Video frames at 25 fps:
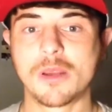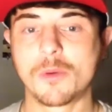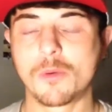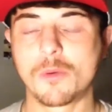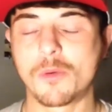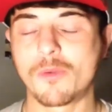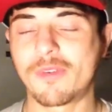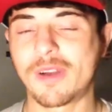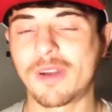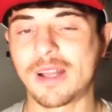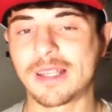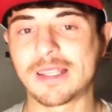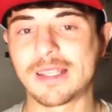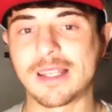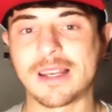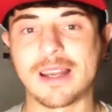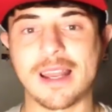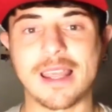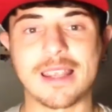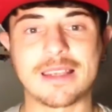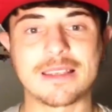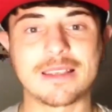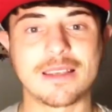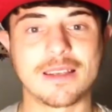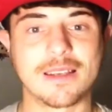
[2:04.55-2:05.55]
We've had the
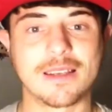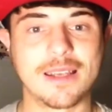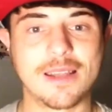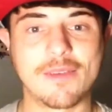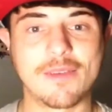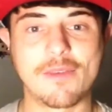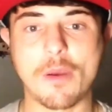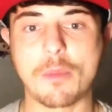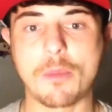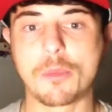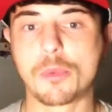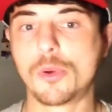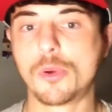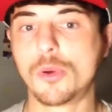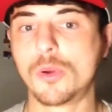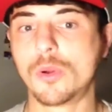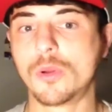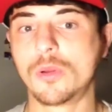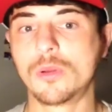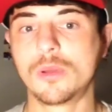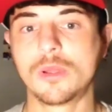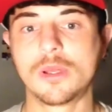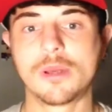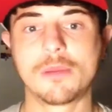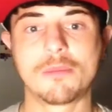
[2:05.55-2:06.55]
likes of
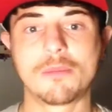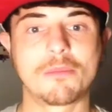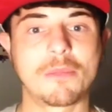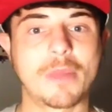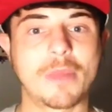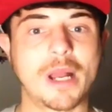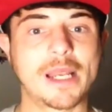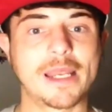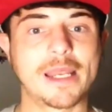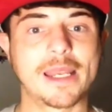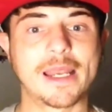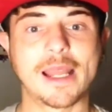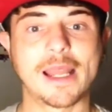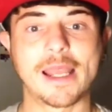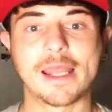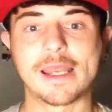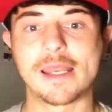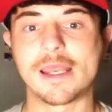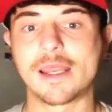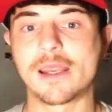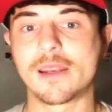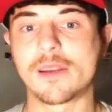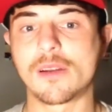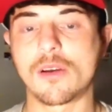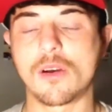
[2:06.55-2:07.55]
Liverpool, Man
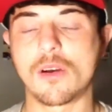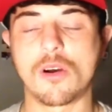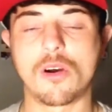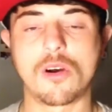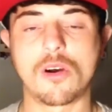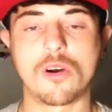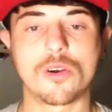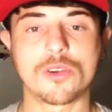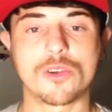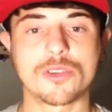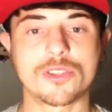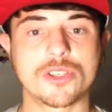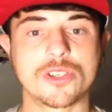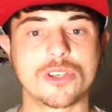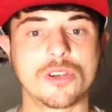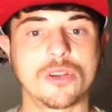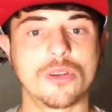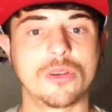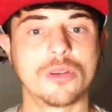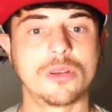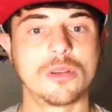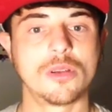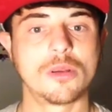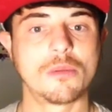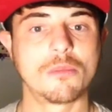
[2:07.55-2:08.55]
United,
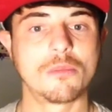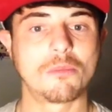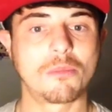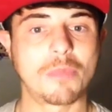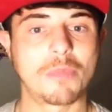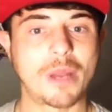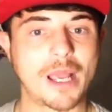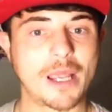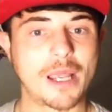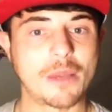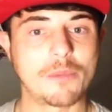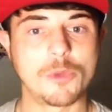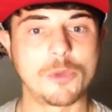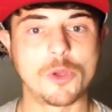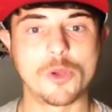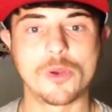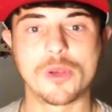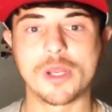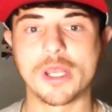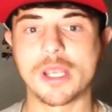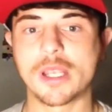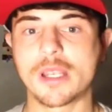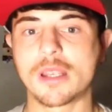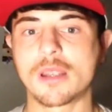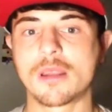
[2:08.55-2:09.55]
Arsenal, Bayern
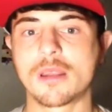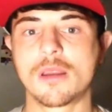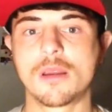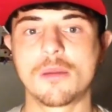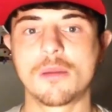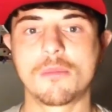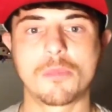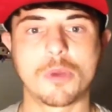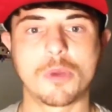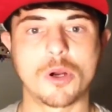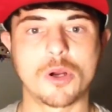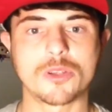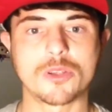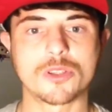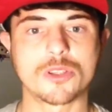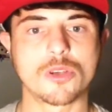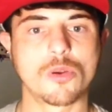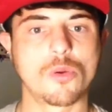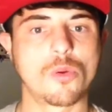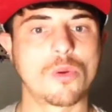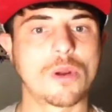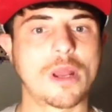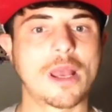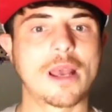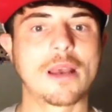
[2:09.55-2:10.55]
Munich,
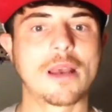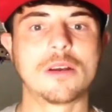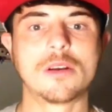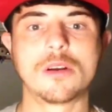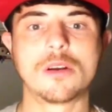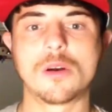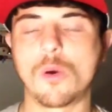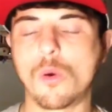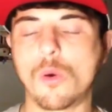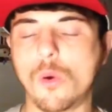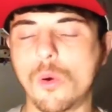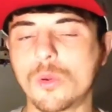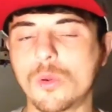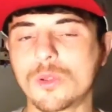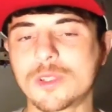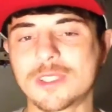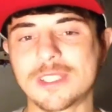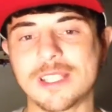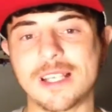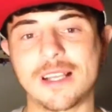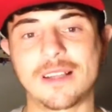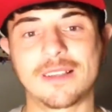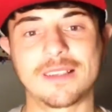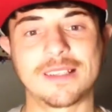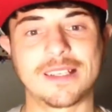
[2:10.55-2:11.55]
Barcelona, all
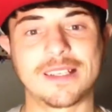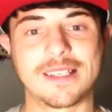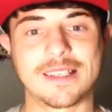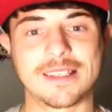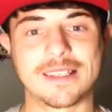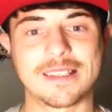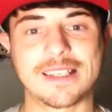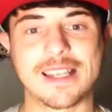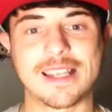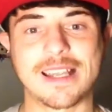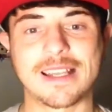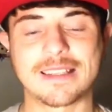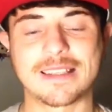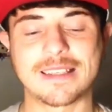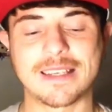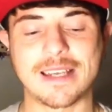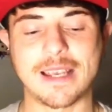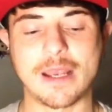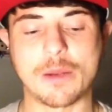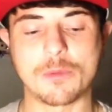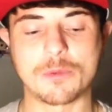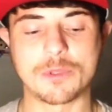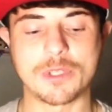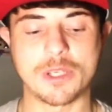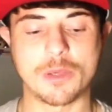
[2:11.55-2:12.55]
send
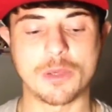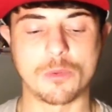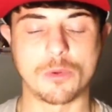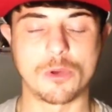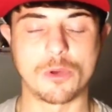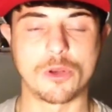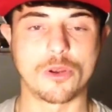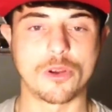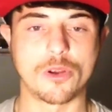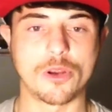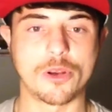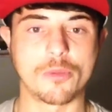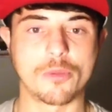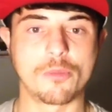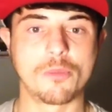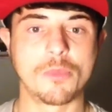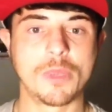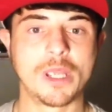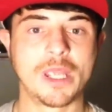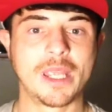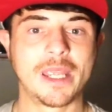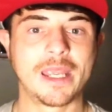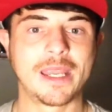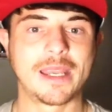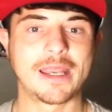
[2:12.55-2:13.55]
scouts out to look at him.
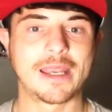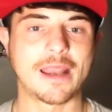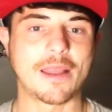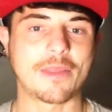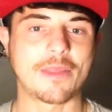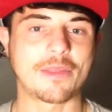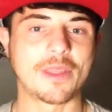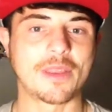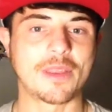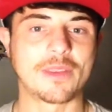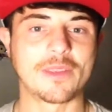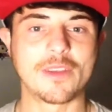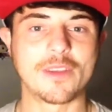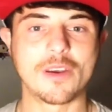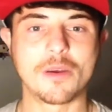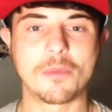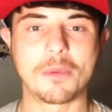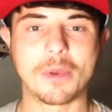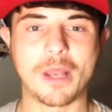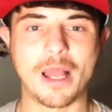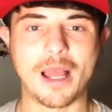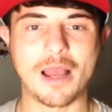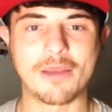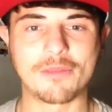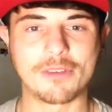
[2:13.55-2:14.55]
And I think they'll
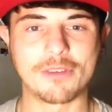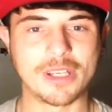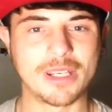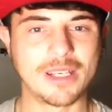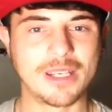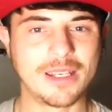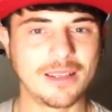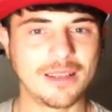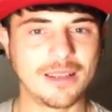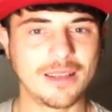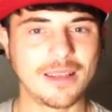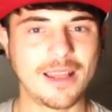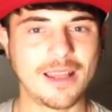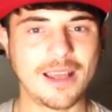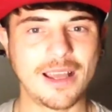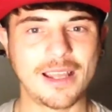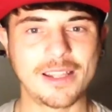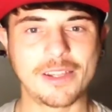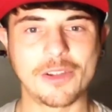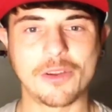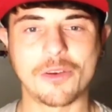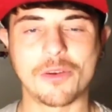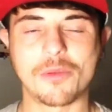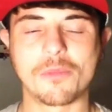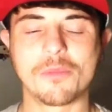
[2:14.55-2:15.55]
have a little eye
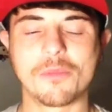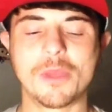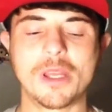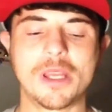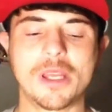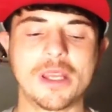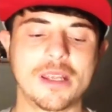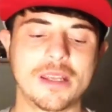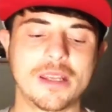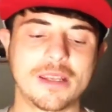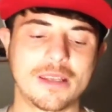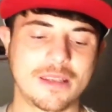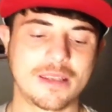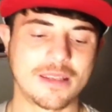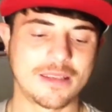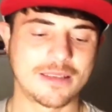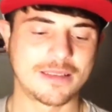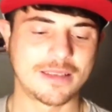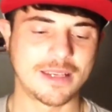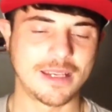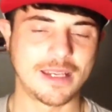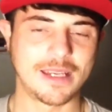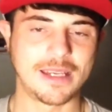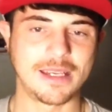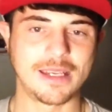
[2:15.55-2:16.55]
on him to
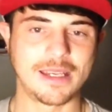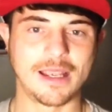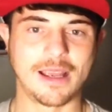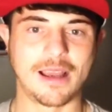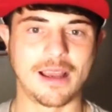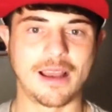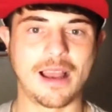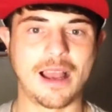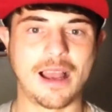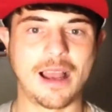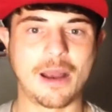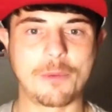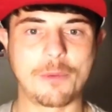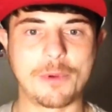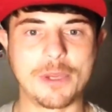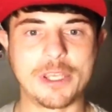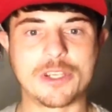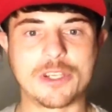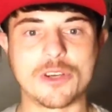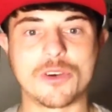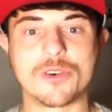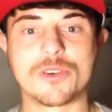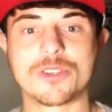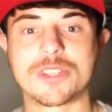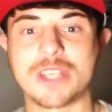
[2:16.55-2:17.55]
see how he
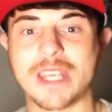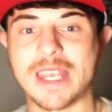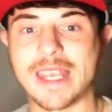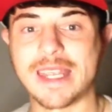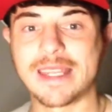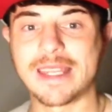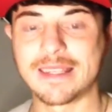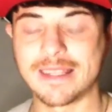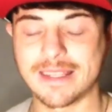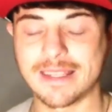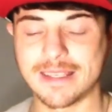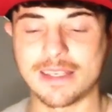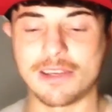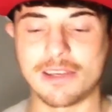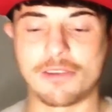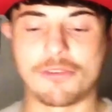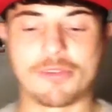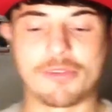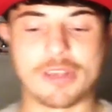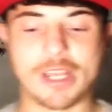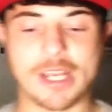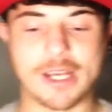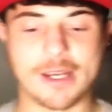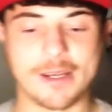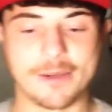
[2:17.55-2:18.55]
does in the
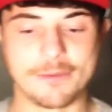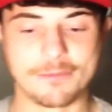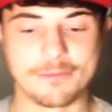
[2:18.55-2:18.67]
SerieA.